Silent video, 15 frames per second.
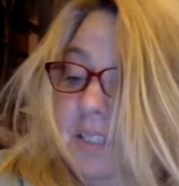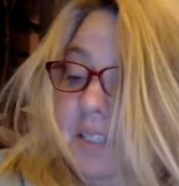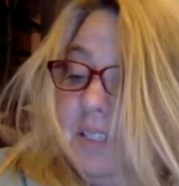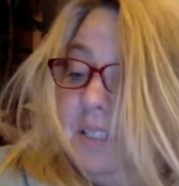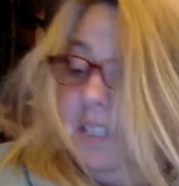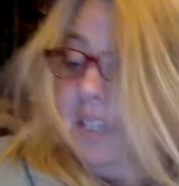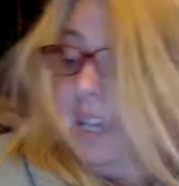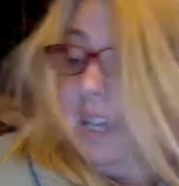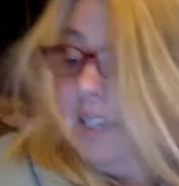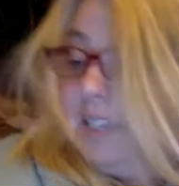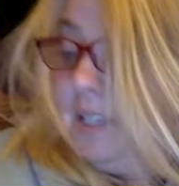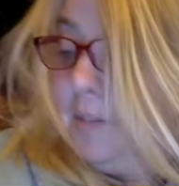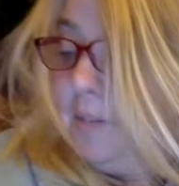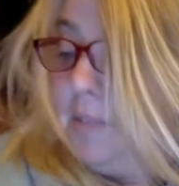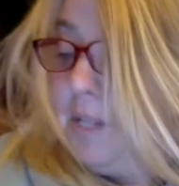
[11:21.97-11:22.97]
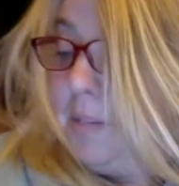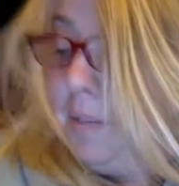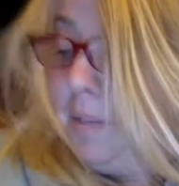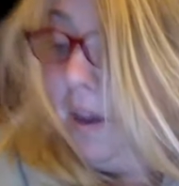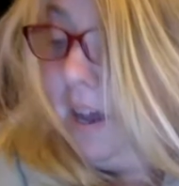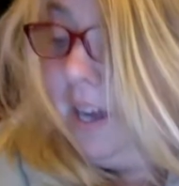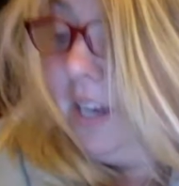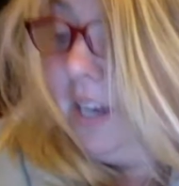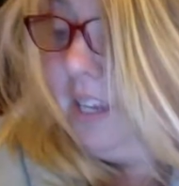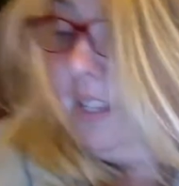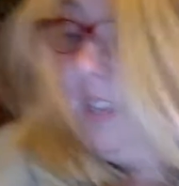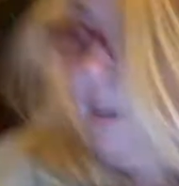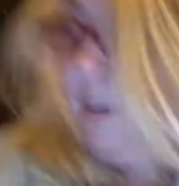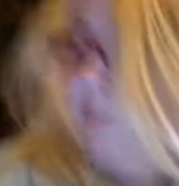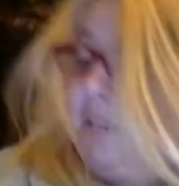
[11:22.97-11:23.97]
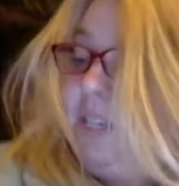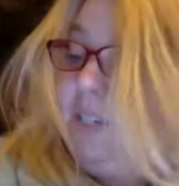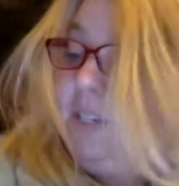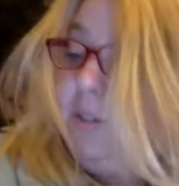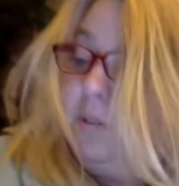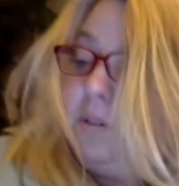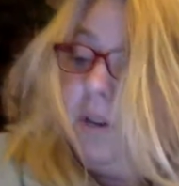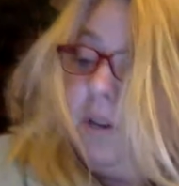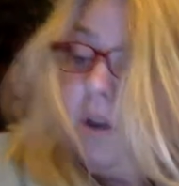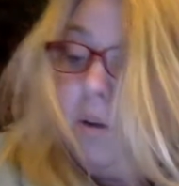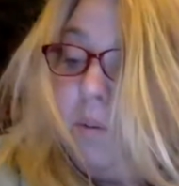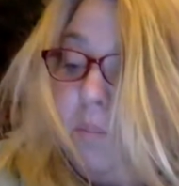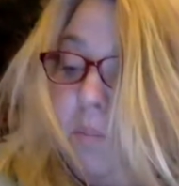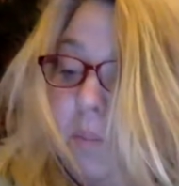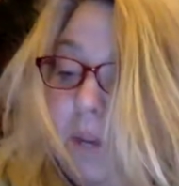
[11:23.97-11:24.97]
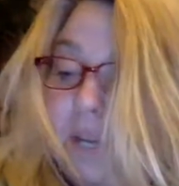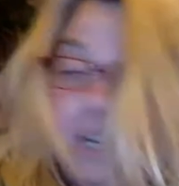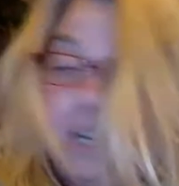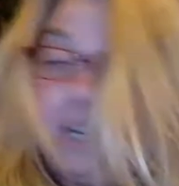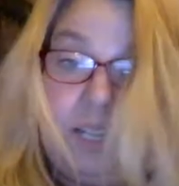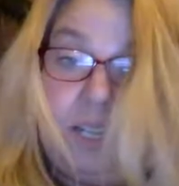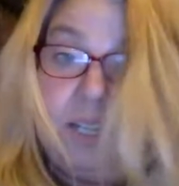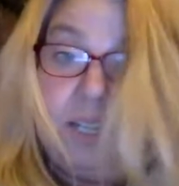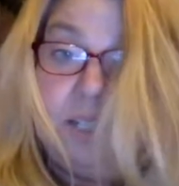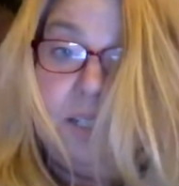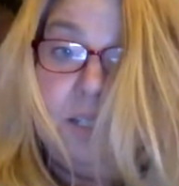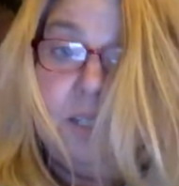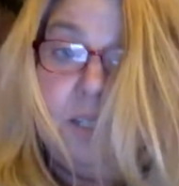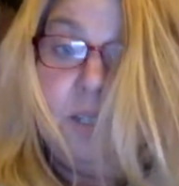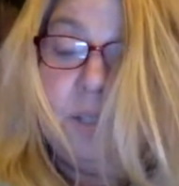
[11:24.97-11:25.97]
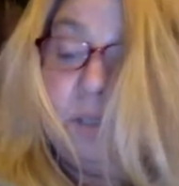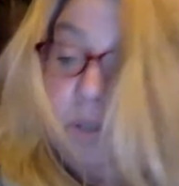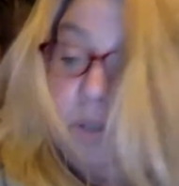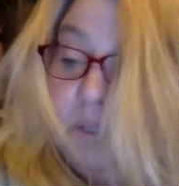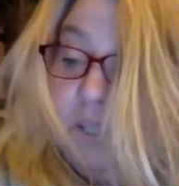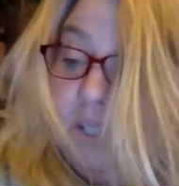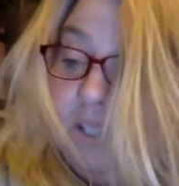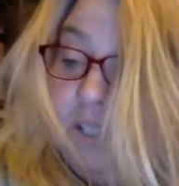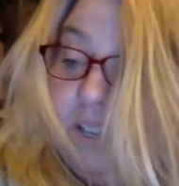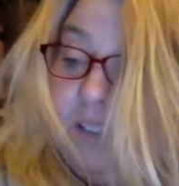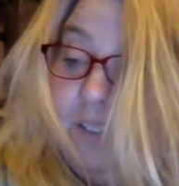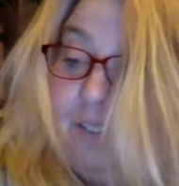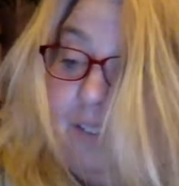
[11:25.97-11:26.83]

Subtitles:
in that clumsy body that we knew nobody could love.